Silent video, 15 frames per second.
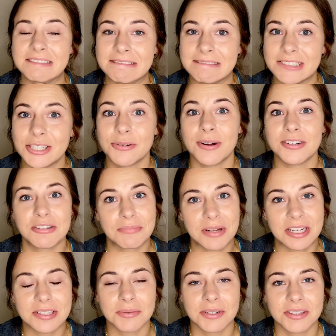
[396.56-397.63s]

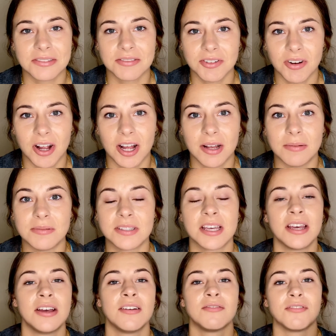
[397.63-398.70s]
$200 worth of scrubs
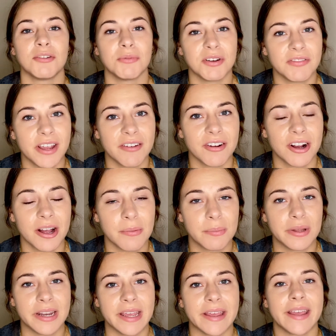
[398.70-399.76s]
from your favorite
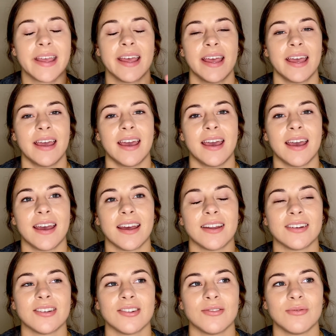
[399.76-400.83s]
company
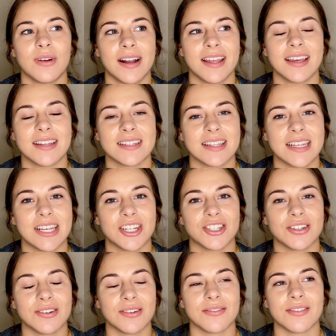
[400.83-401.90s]
and running into the
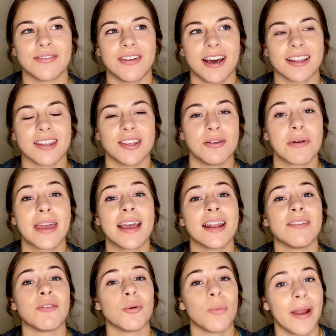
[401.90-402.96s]
issue of the fact that you can't
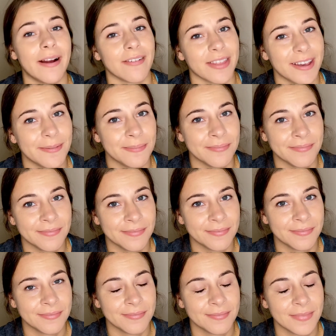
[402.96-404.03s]
even wear them.
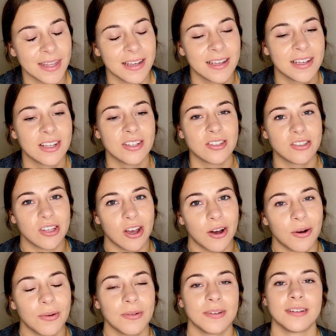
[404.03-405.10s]

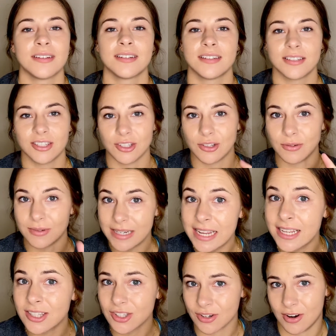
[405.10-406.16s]
So you
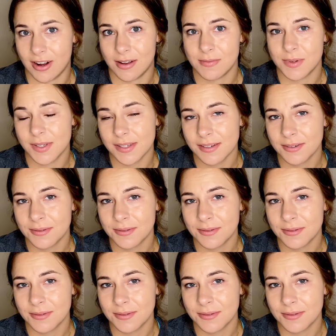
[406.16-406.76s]
need scrubs,